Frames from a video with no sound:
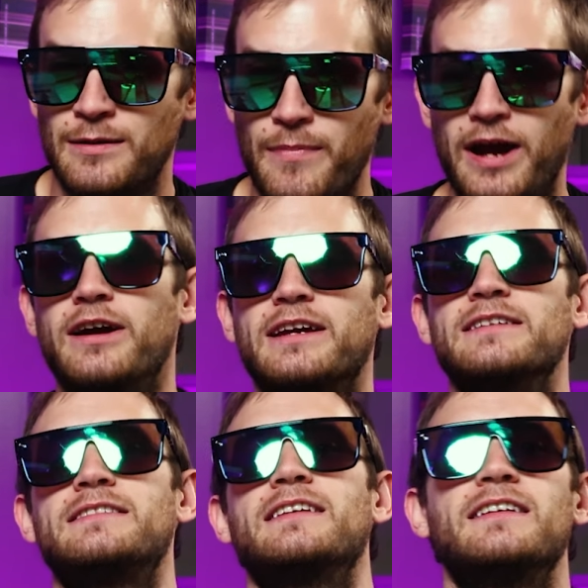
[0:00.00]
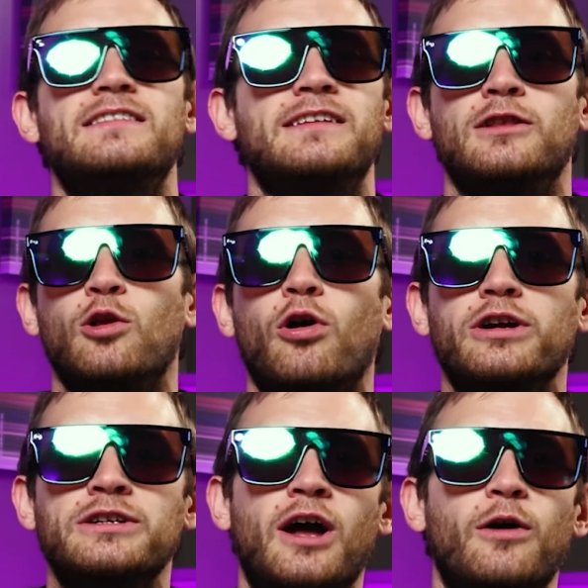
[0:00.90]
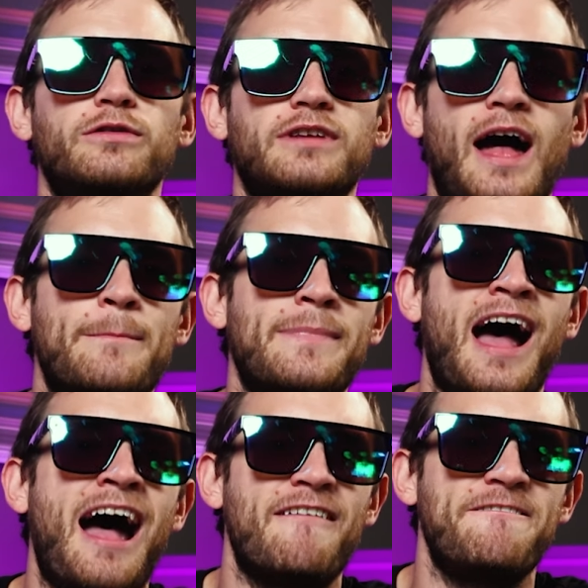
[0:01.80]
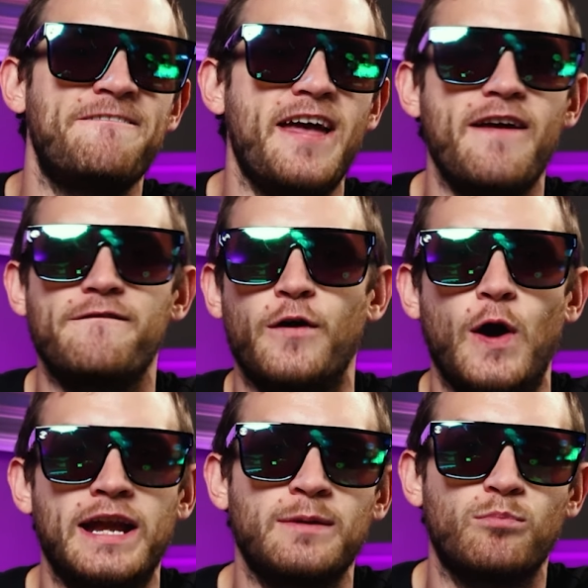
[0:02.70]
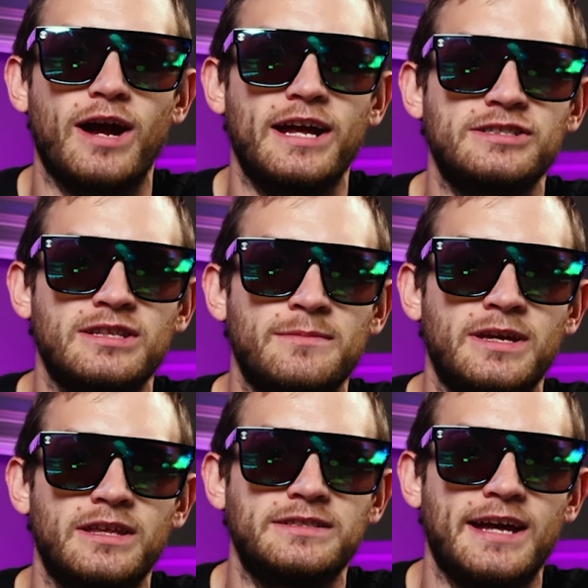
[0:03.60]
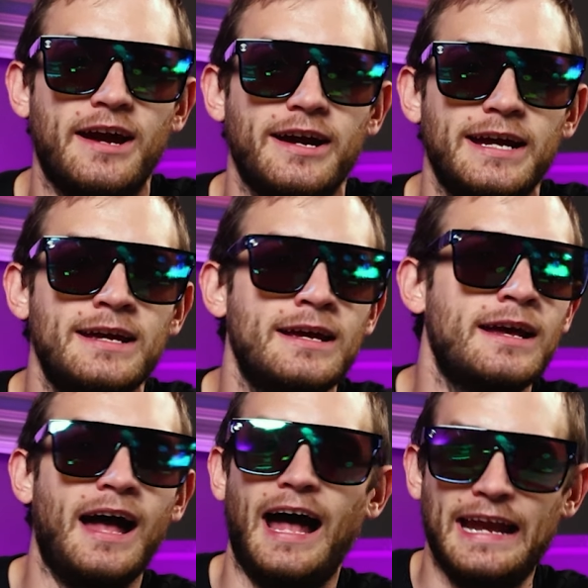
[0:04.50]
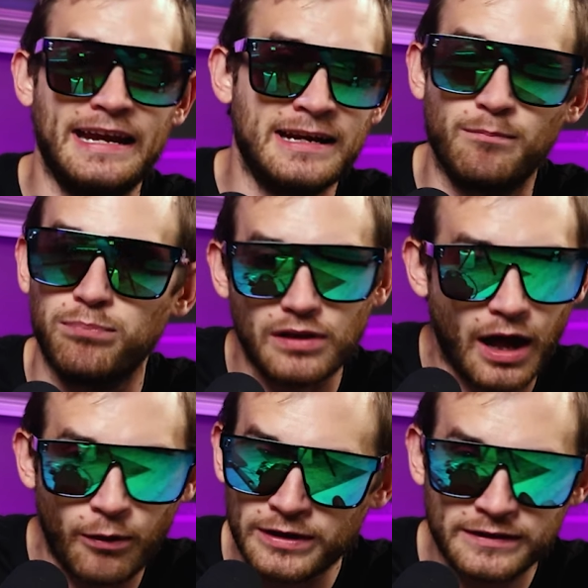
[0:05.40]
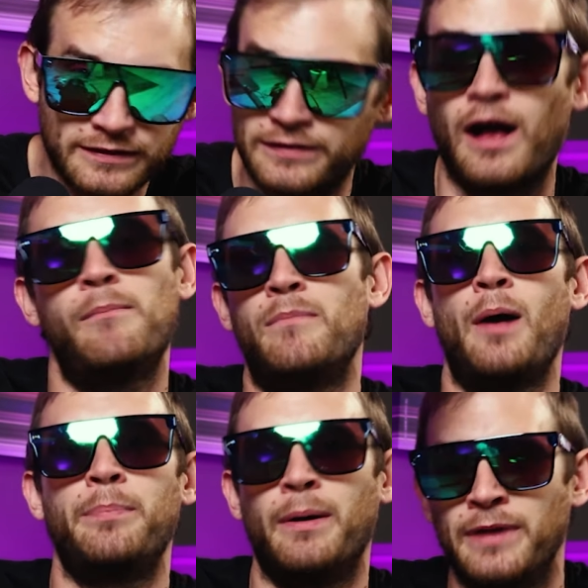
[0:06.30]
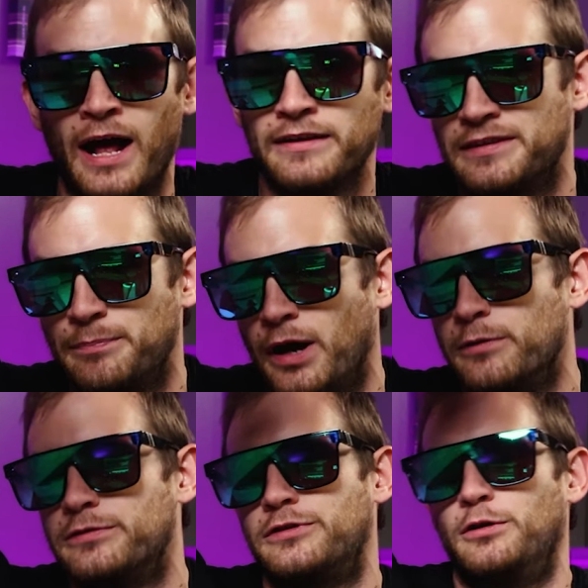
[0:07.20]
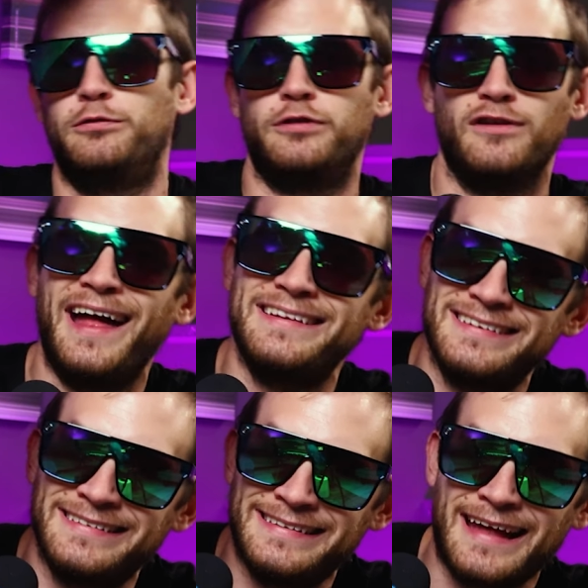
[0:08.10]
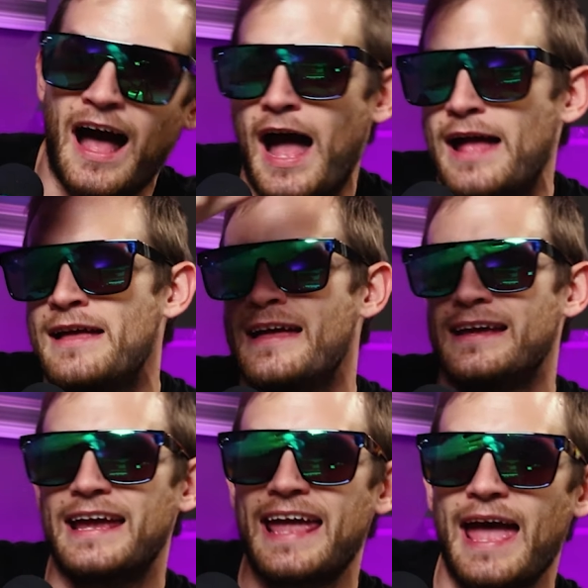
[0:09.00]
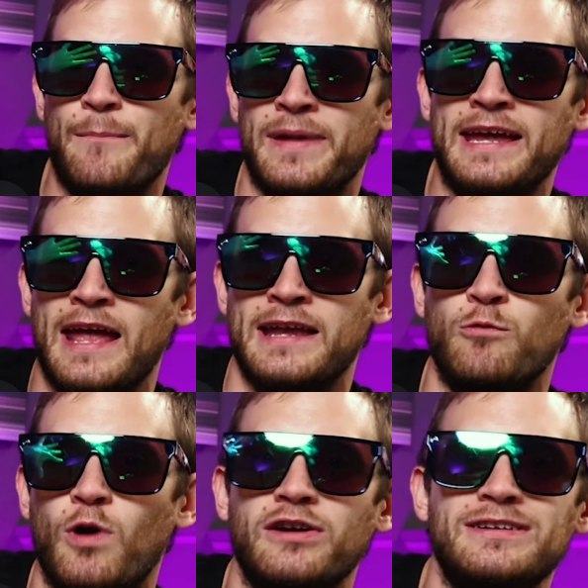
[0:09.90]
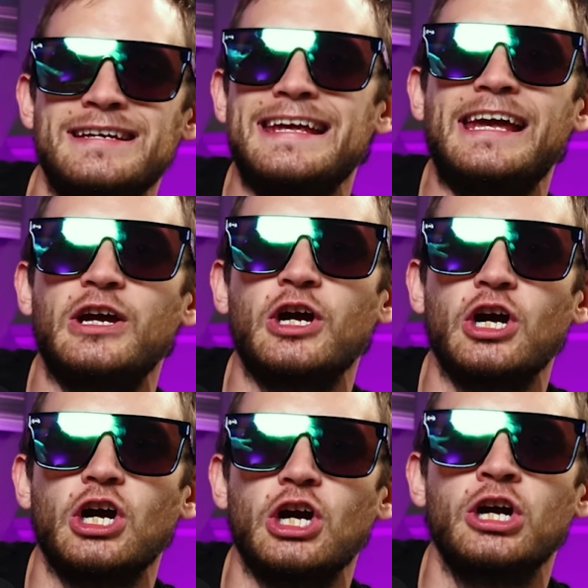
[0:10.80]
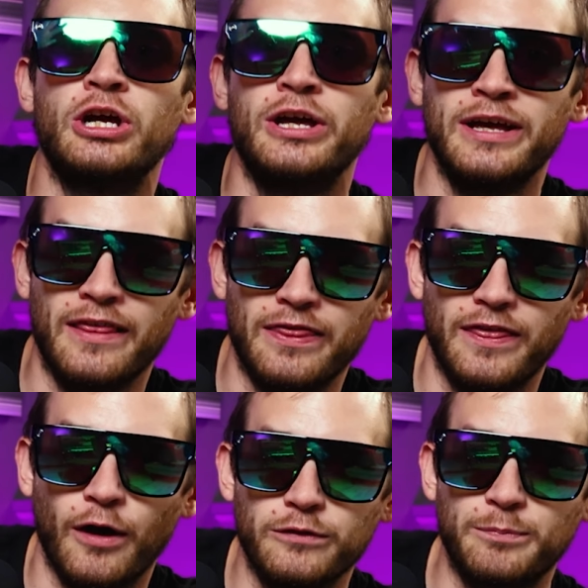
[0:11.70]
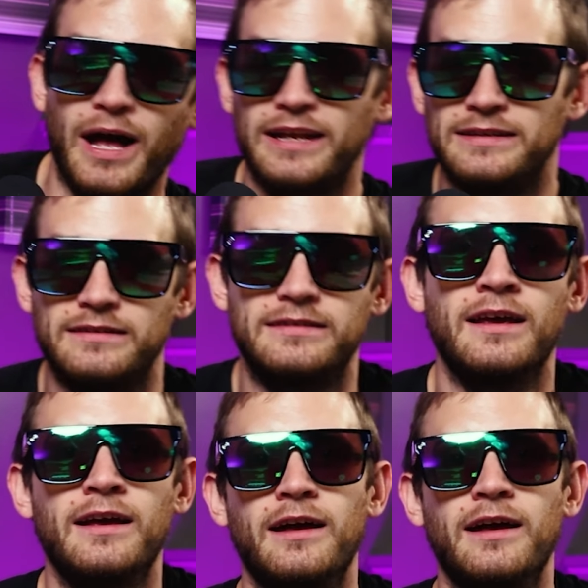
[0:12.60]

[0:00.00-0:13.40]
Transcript: an American citizen. Lord knows I'm not fit for any branch of the military I'd end up blowing something up I'm not supposed to. So let's not get me anywhere near those buttons.